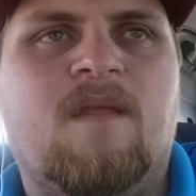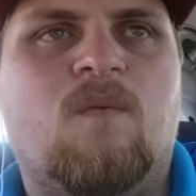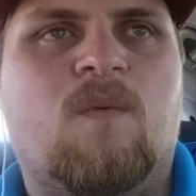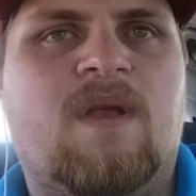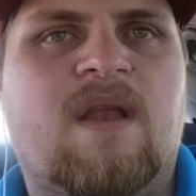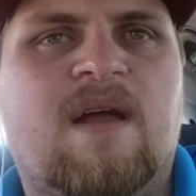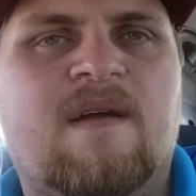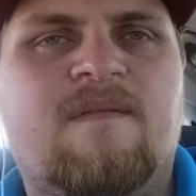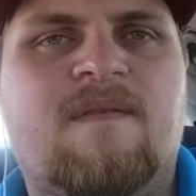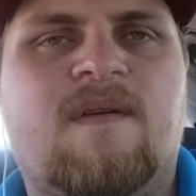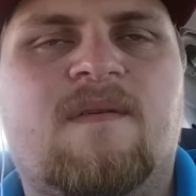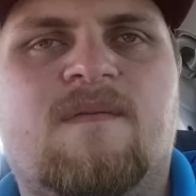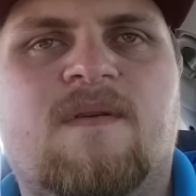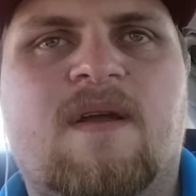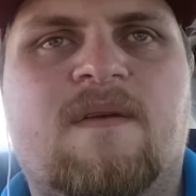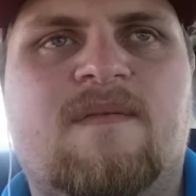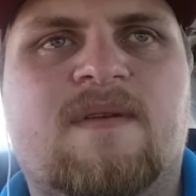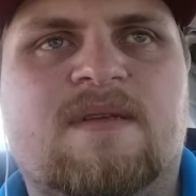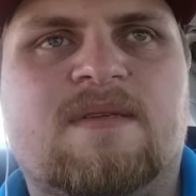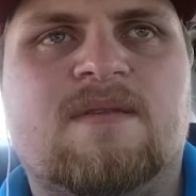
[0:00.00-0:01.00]
when I've
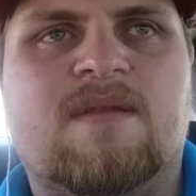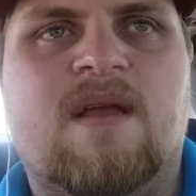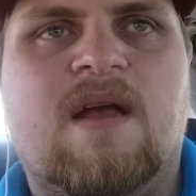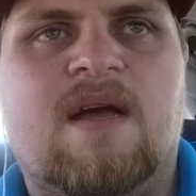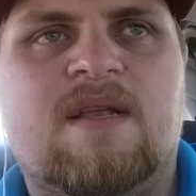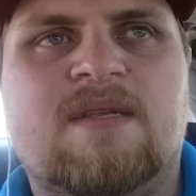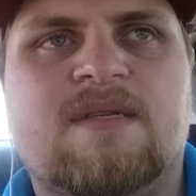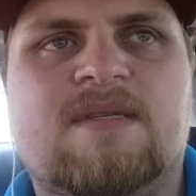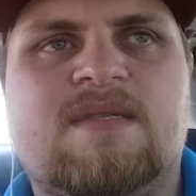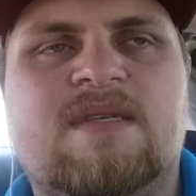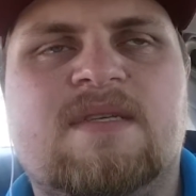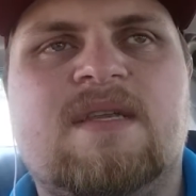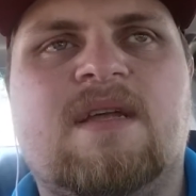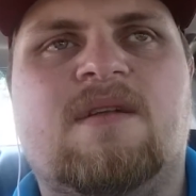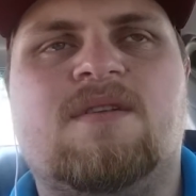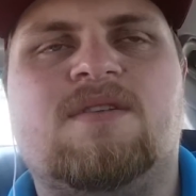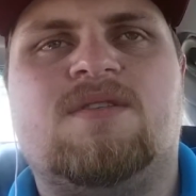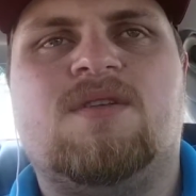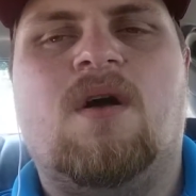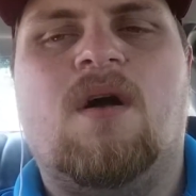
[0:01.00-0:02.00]
had to sit
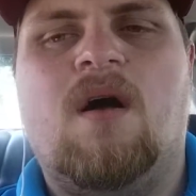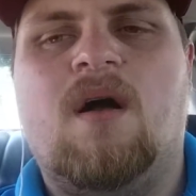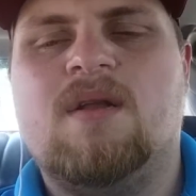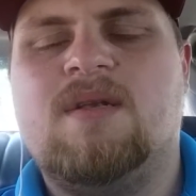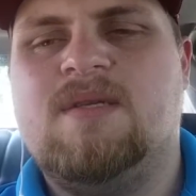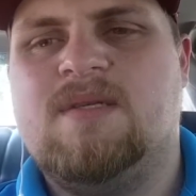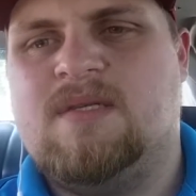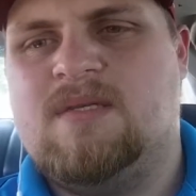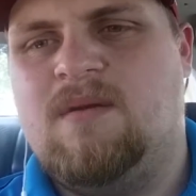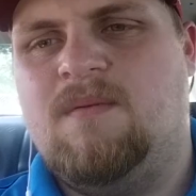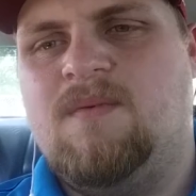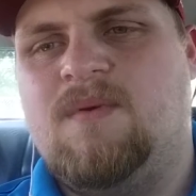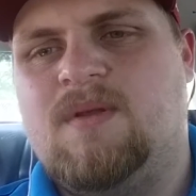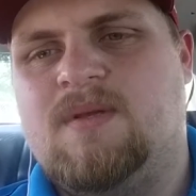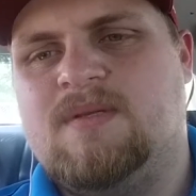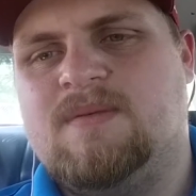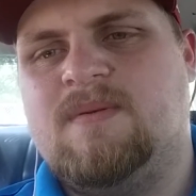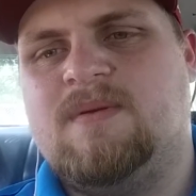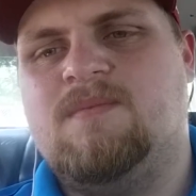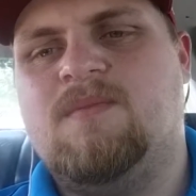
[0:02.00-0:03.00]
down and talk to
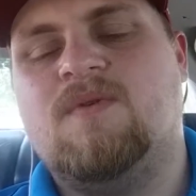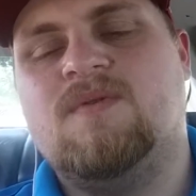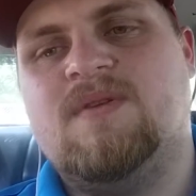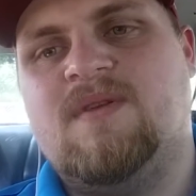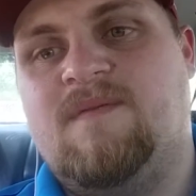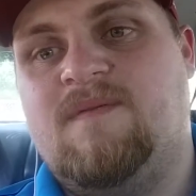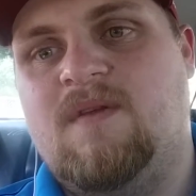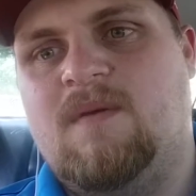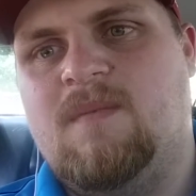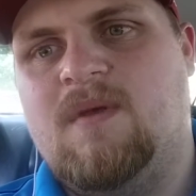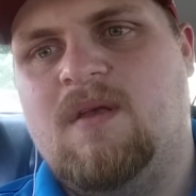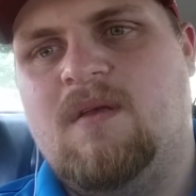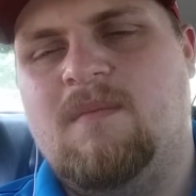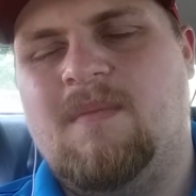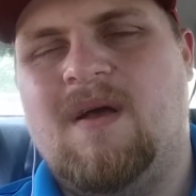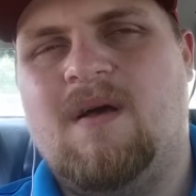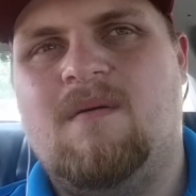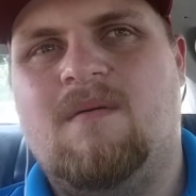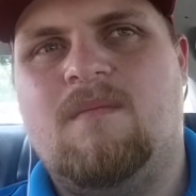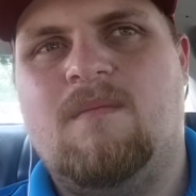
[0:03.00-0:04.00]
someone, mostly female,
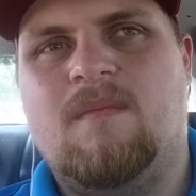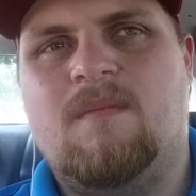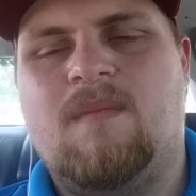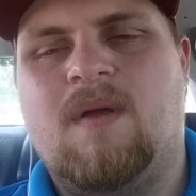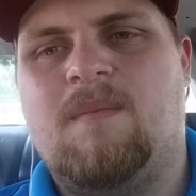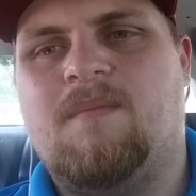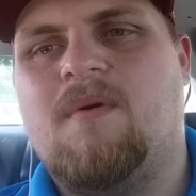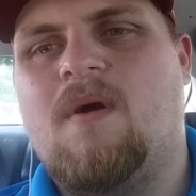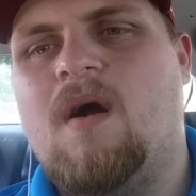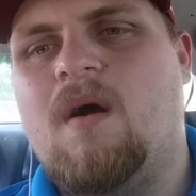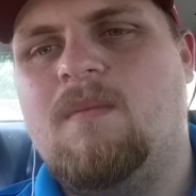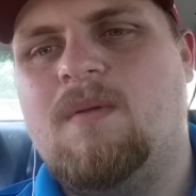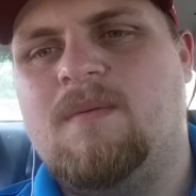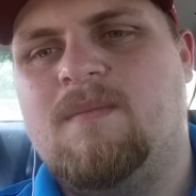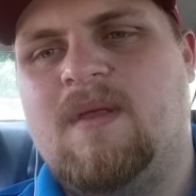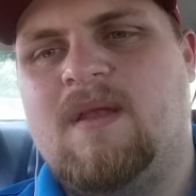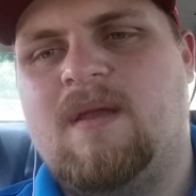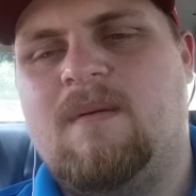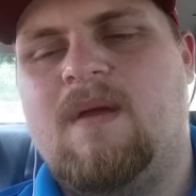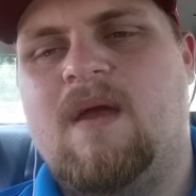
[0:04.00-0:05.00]
about my
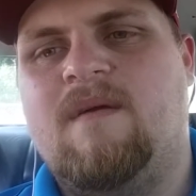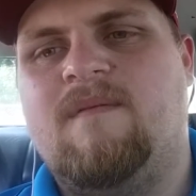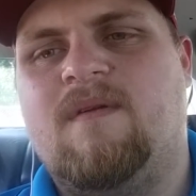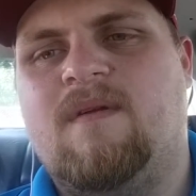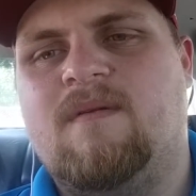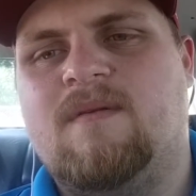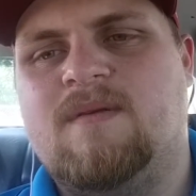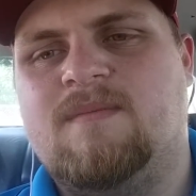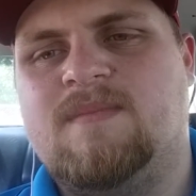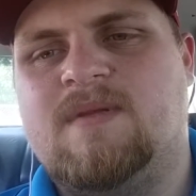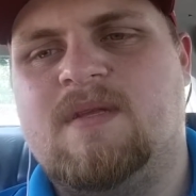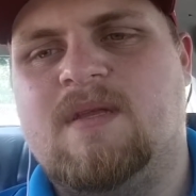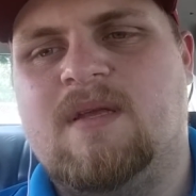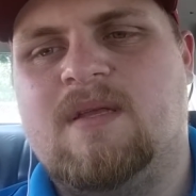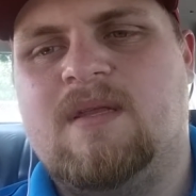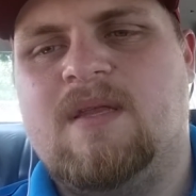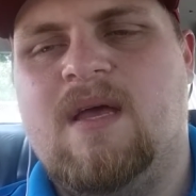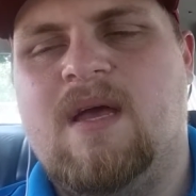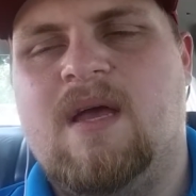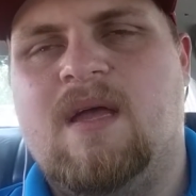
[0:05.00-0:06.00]
problem that I'm having or something
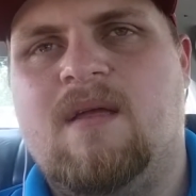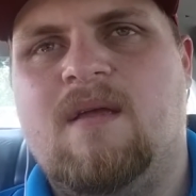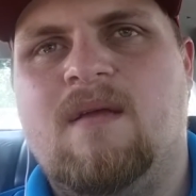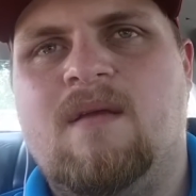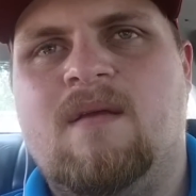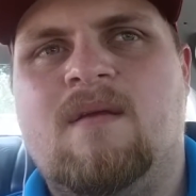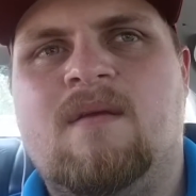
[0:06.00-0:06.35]
like that,